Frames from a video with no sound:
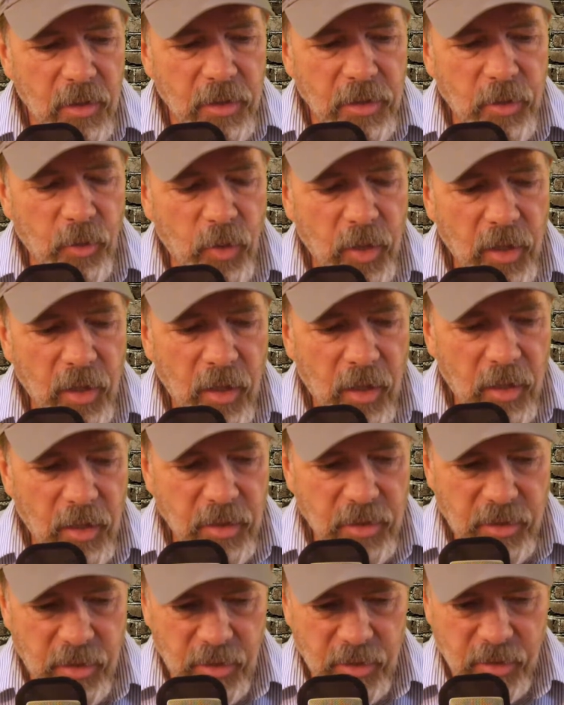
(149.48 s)
She went on
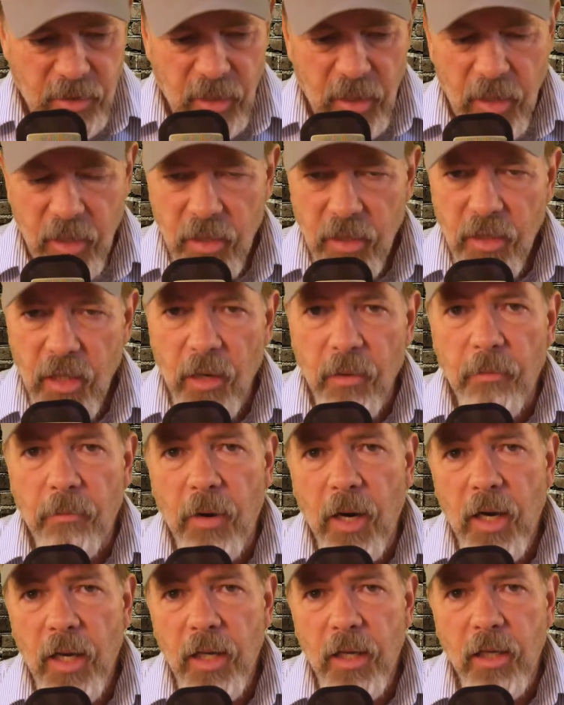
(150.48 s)
and she said that
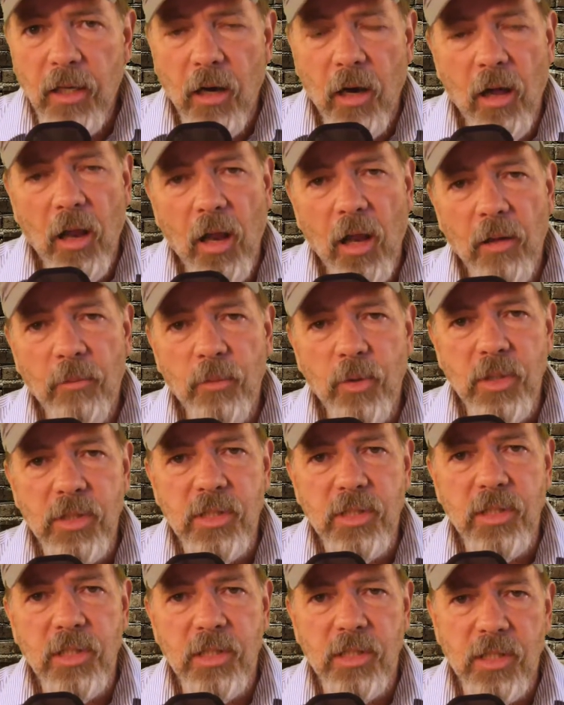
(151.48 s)
my column
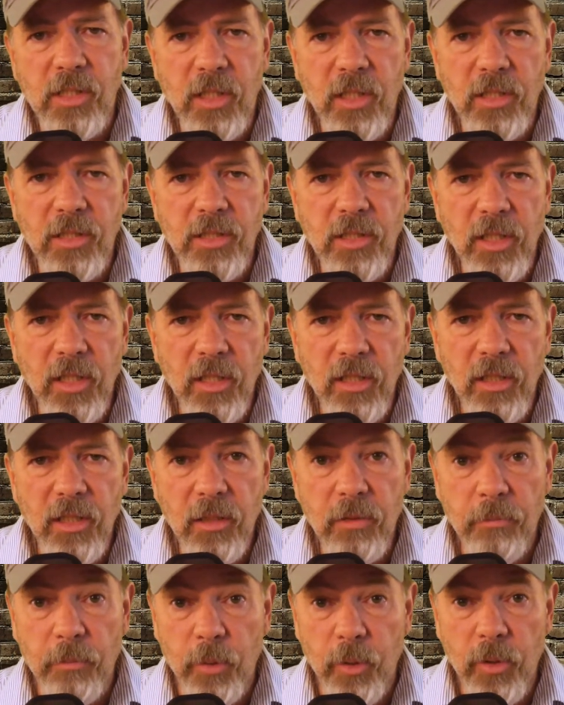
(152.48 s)
was
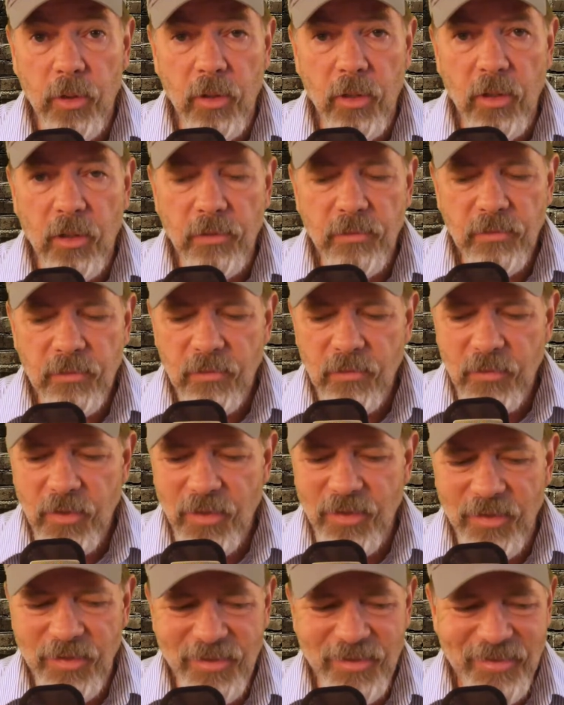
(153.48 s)
disgustingly brutal.
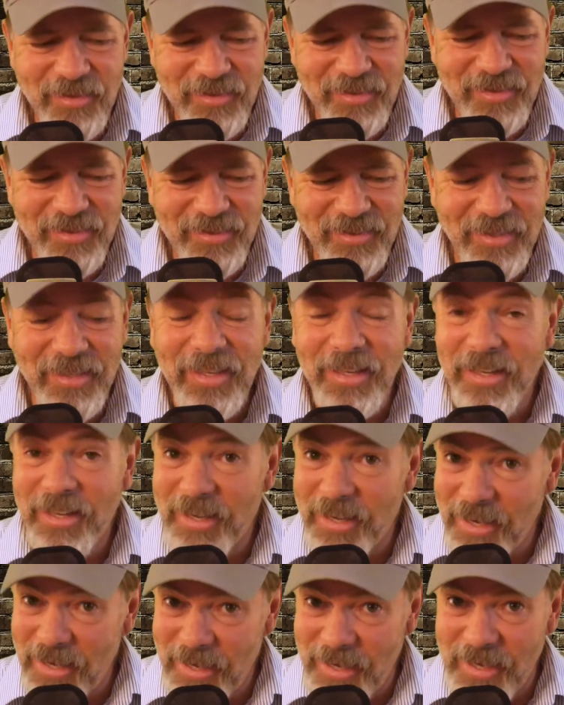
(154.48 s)

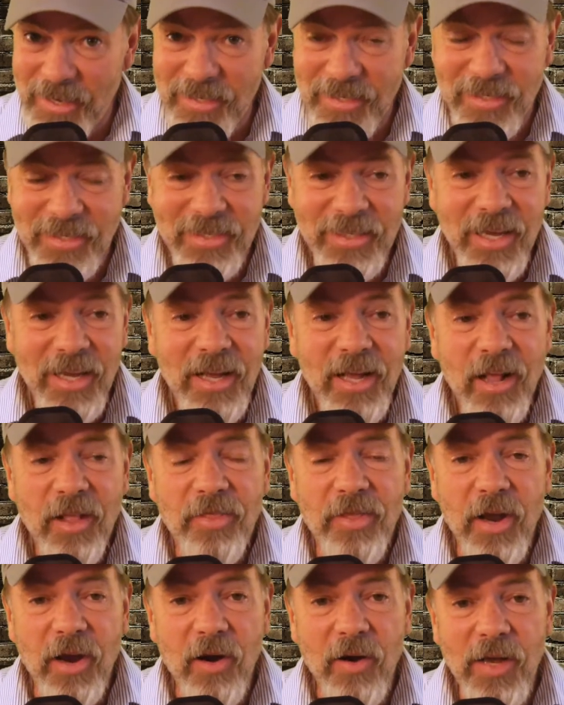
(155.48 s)
Yes,
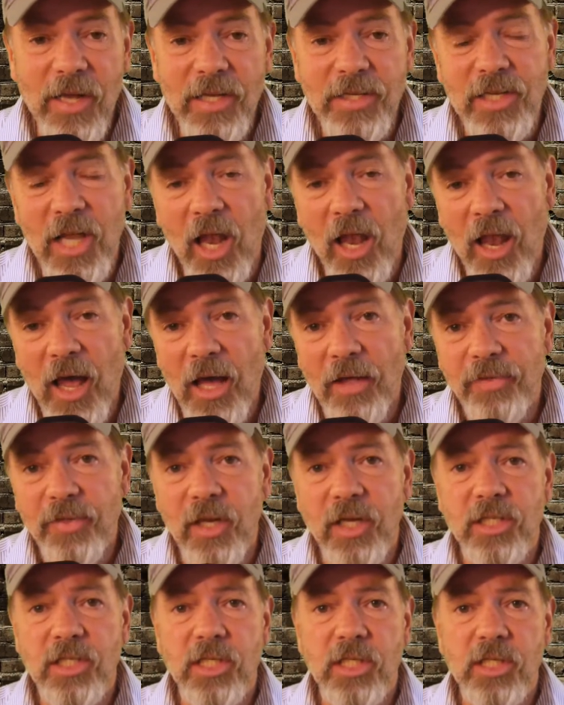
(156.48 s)
there is a lot
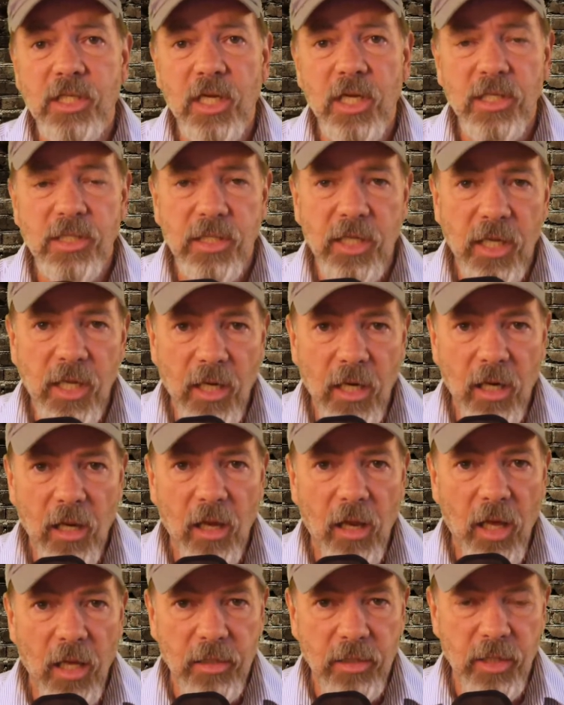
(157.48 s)
that's disgusting and a
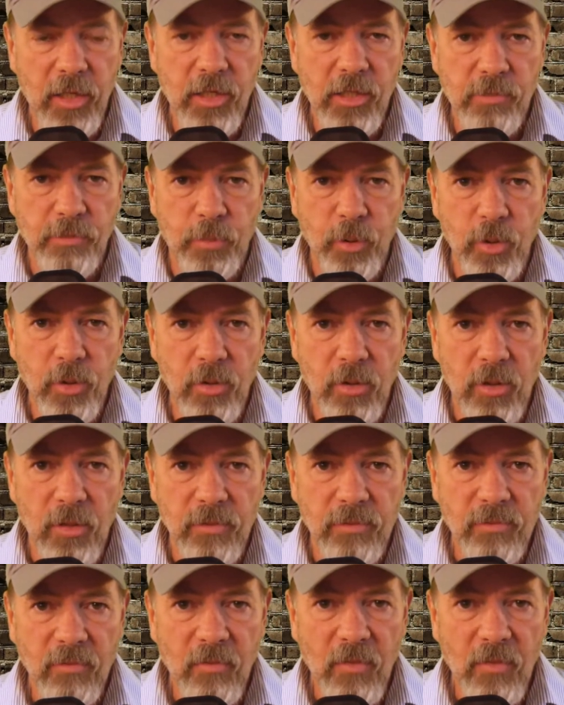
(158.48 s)
lot that is brutal.